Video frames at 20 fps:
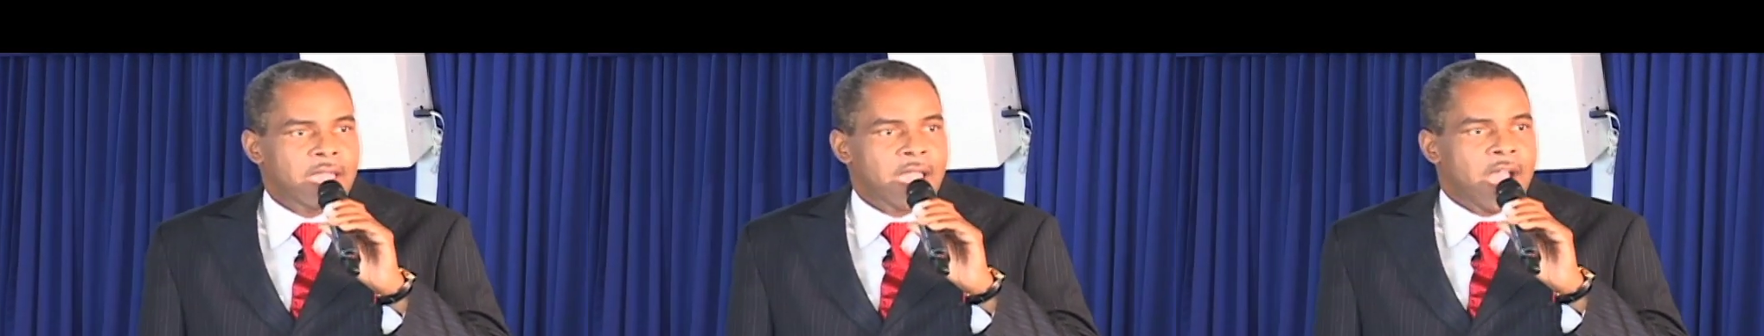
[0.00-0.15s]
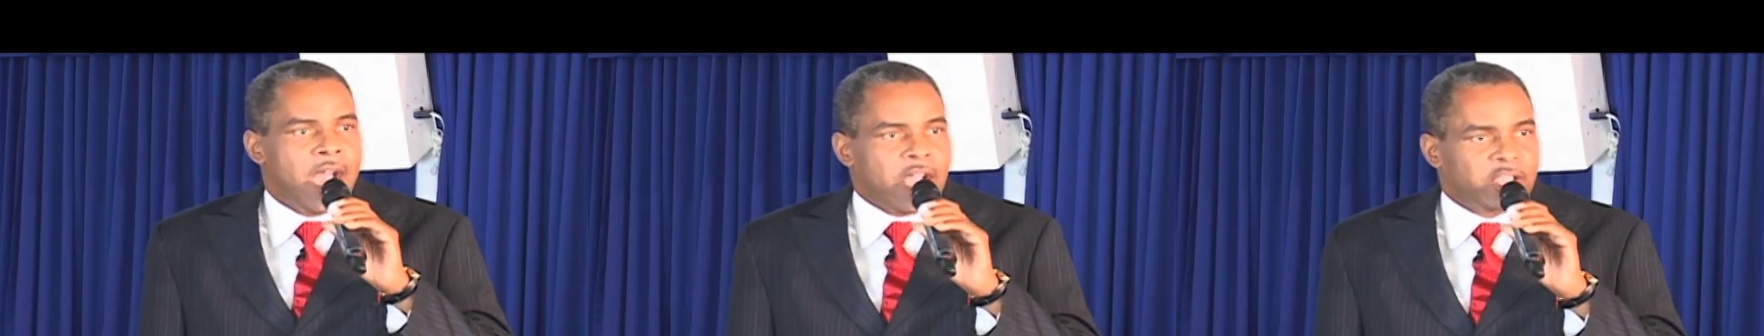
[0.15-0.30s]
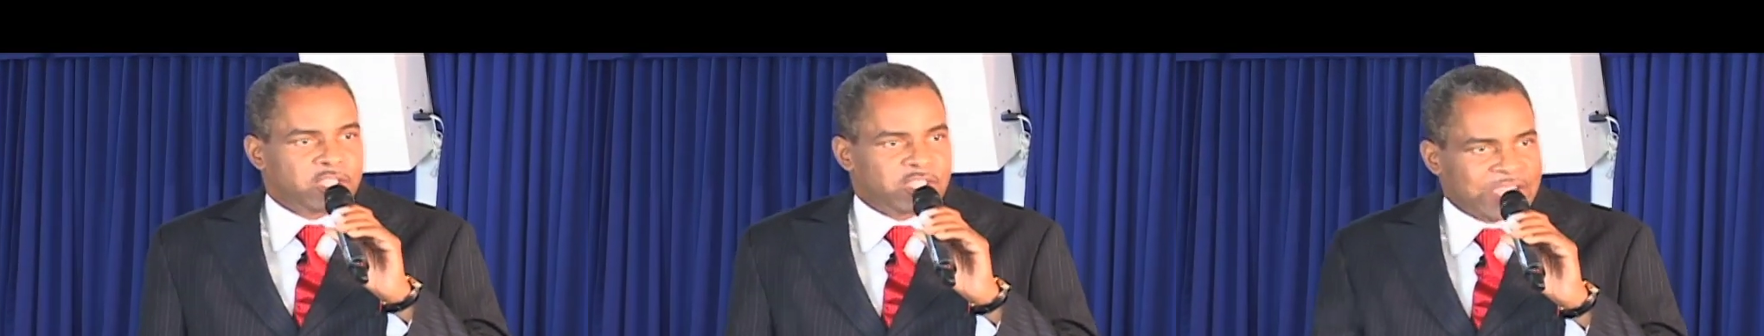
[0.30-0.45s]

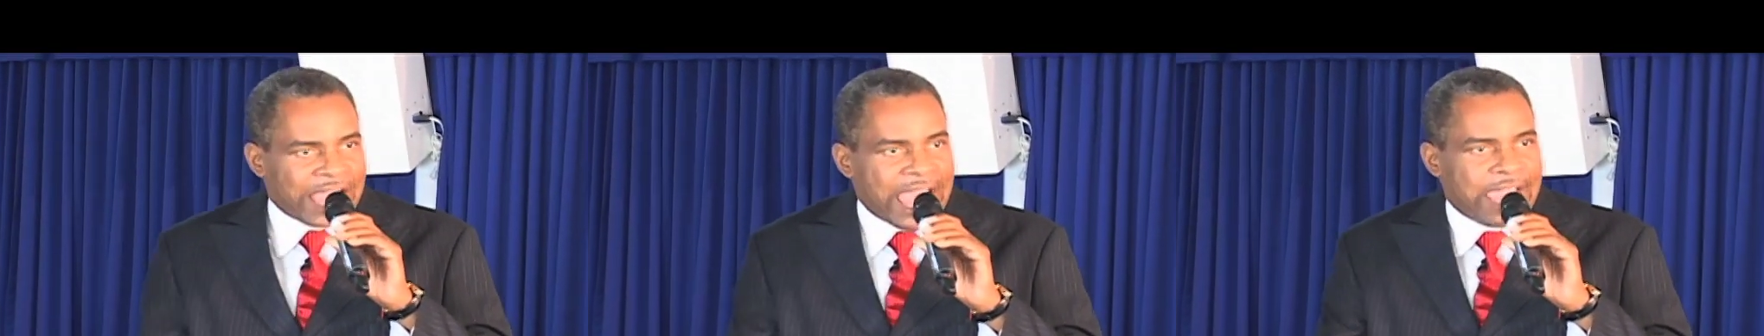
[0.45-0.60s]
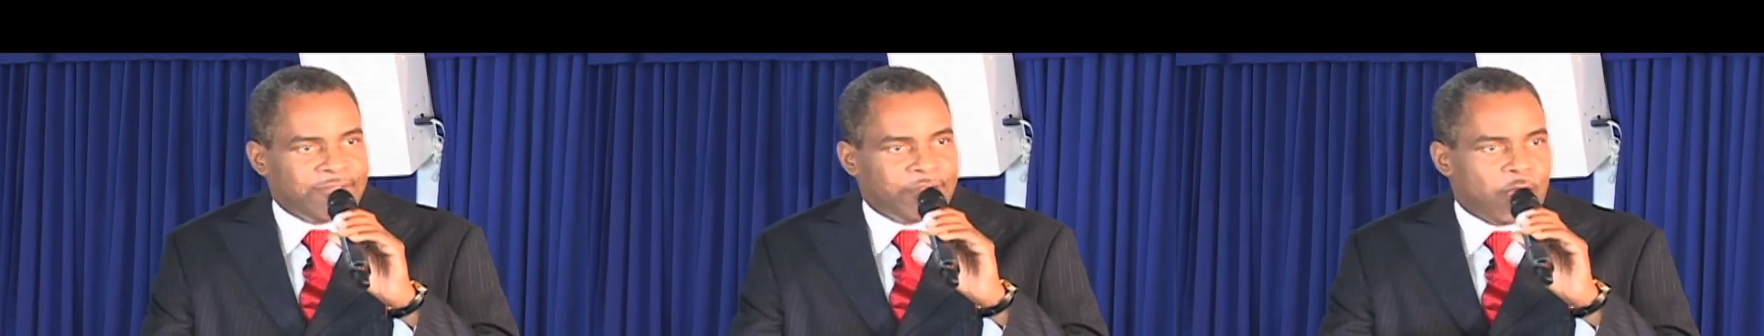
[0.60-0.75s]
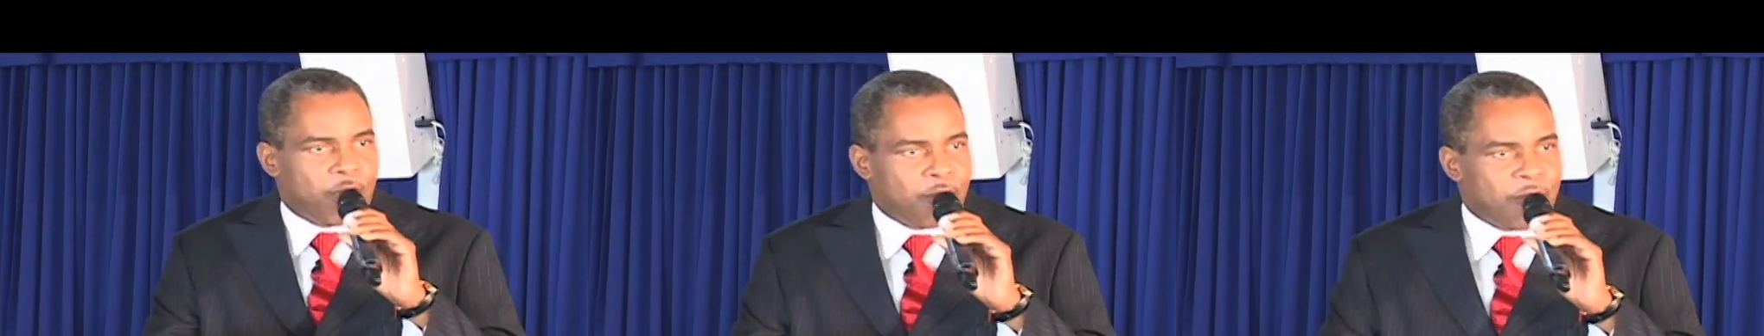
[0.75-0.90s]
A
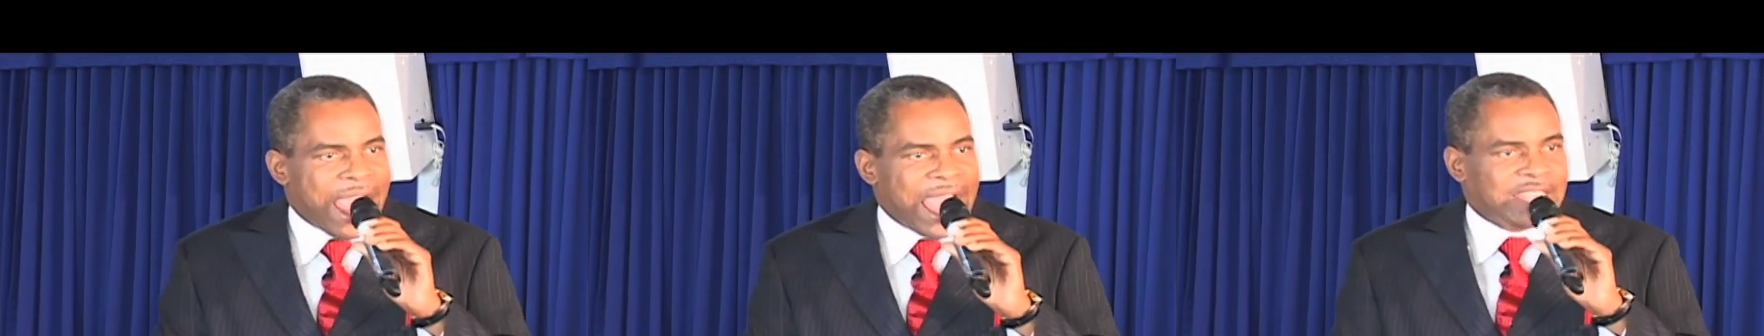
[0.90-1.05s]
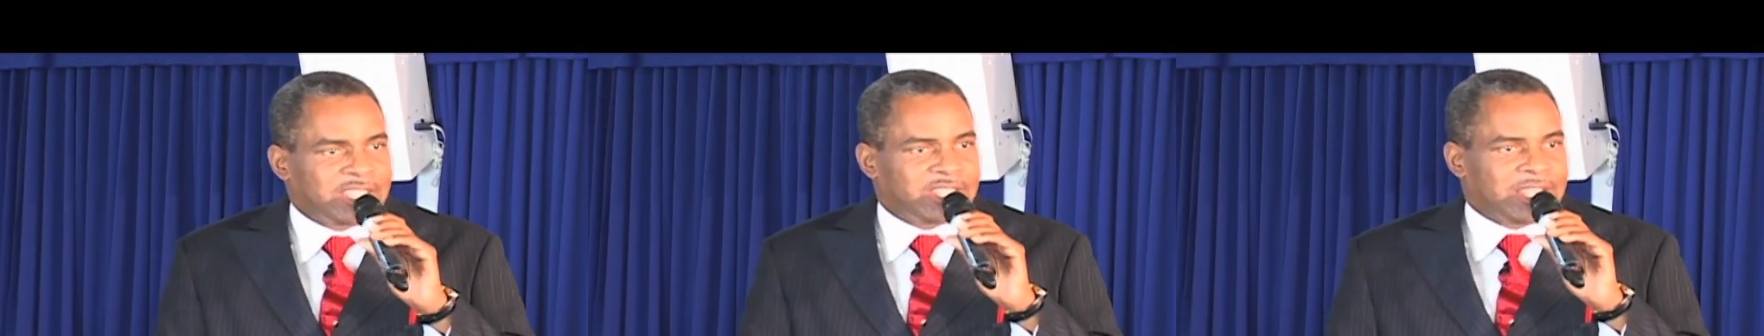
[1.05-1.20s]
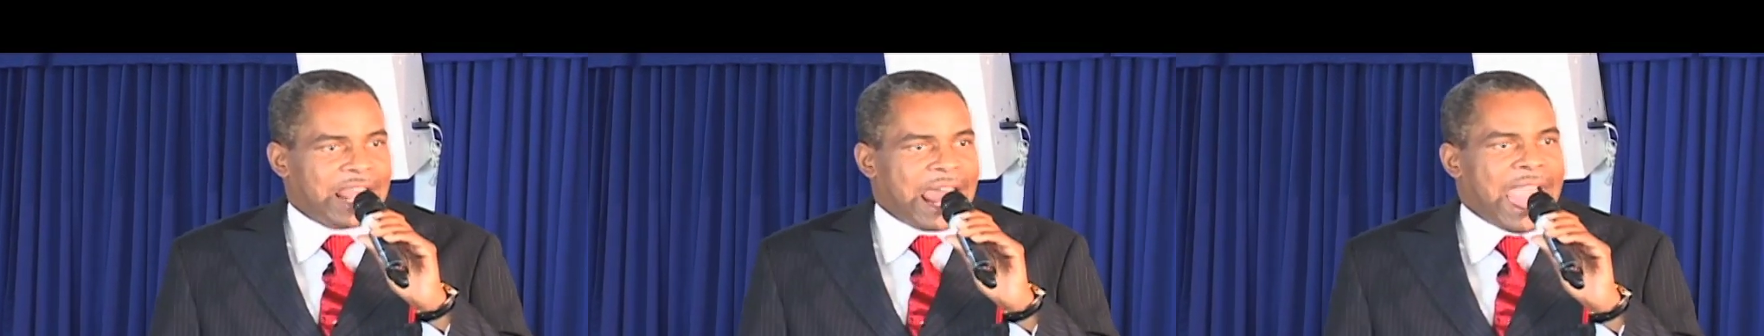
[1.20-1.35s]
savior
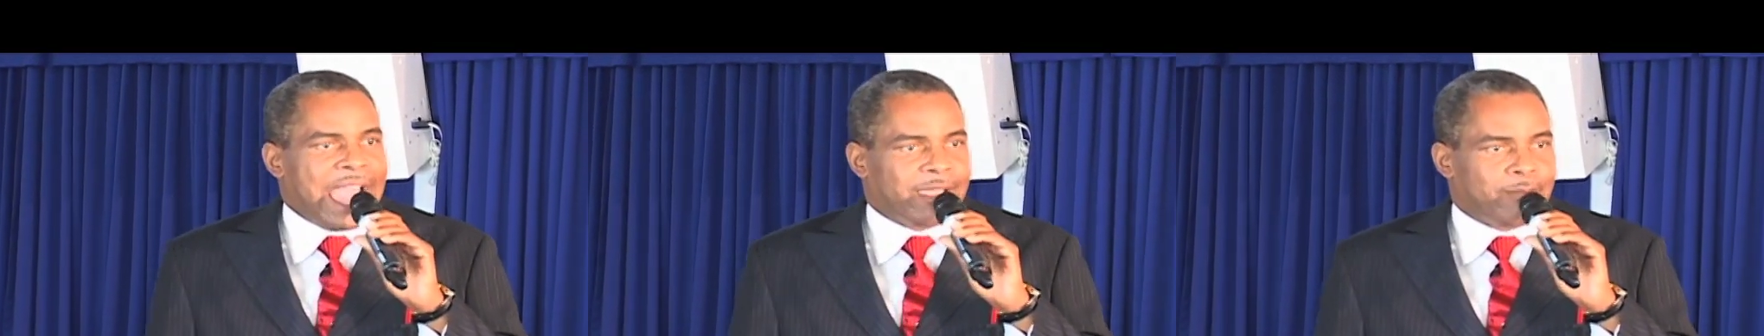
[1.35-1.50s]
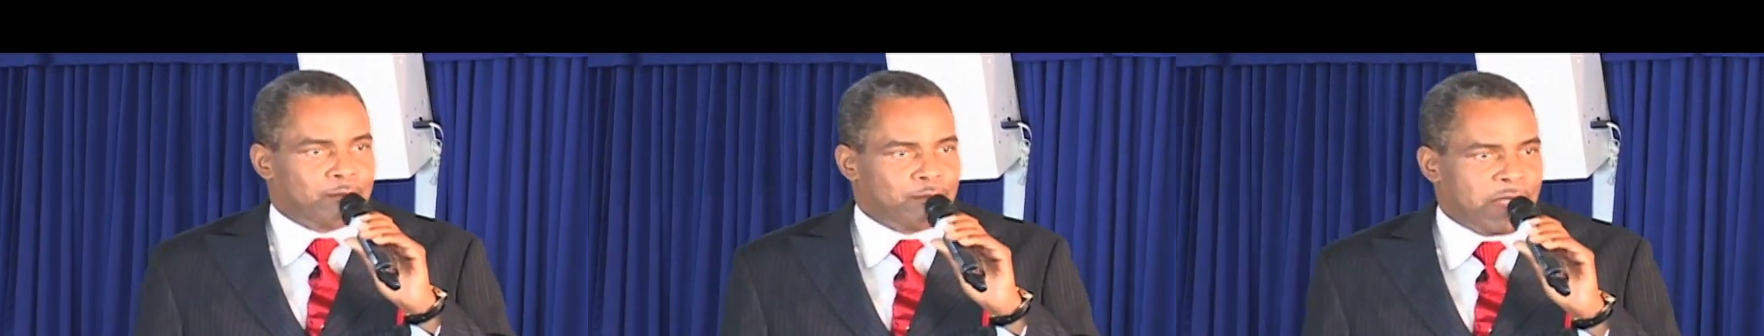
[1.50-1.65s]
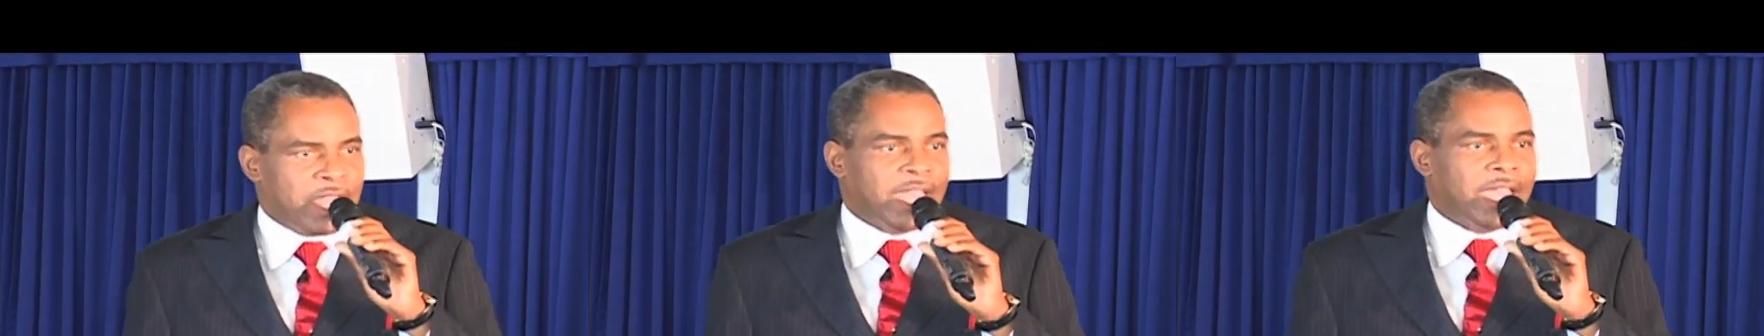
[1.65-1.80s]
wretch like
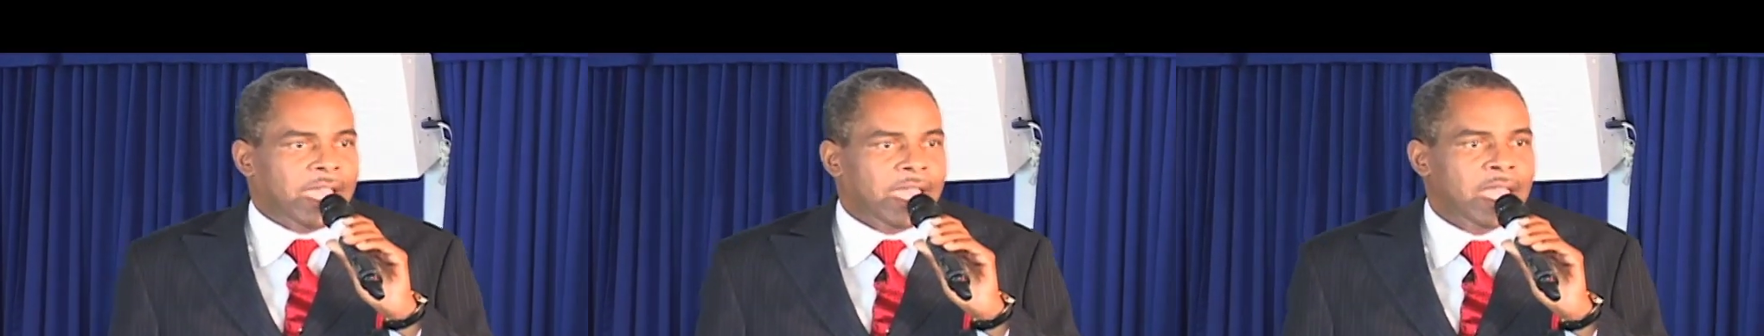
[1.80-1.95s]
me.